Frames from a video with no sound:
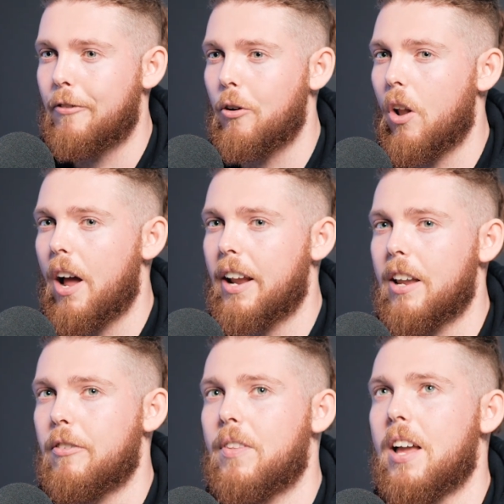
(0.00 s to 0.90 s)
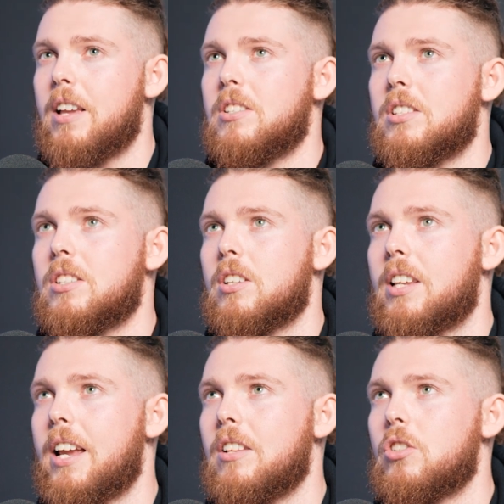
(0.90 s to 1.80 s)
I feel like if there's
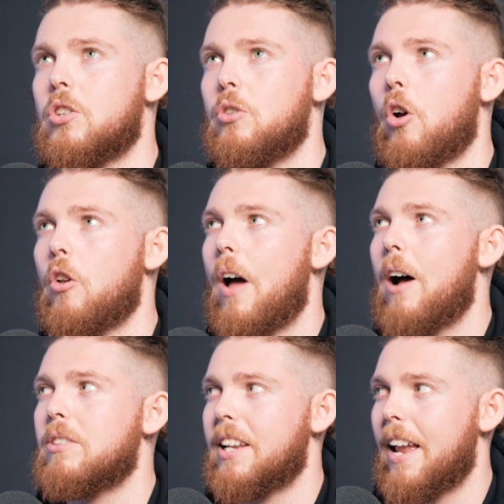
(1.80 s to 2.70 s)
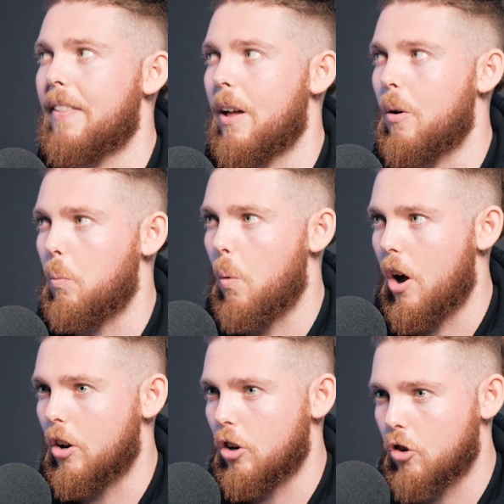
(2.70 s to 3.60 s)
kids who don't know how to get their
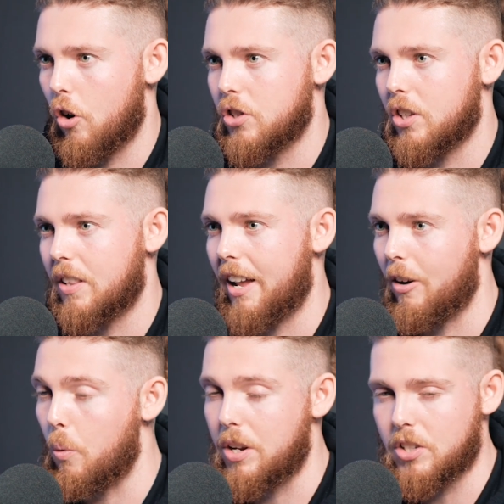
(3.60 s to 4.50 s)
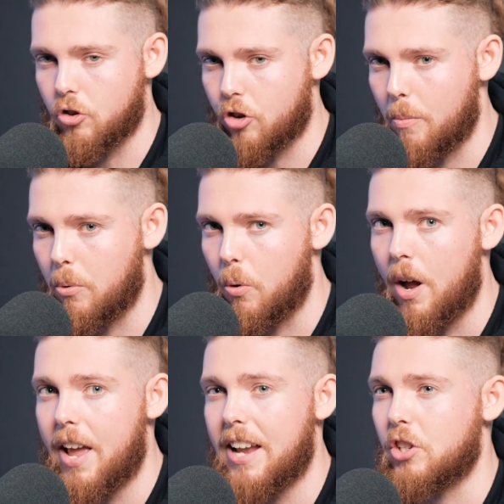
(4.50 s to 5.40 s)
word across and they're always in trouble,
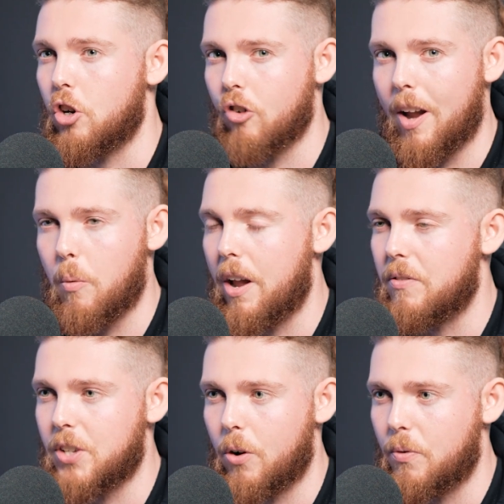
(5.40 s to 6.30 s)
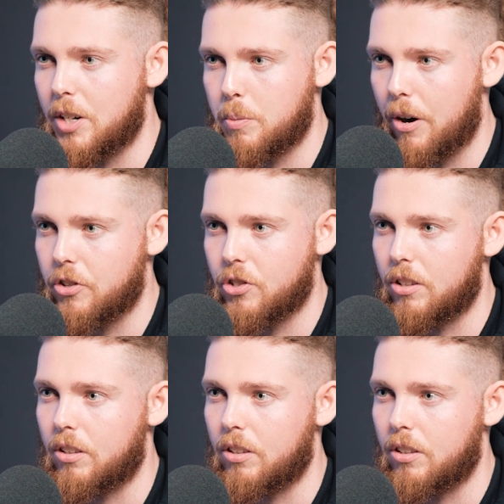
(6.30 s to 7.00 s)
it's a great way of self-expression.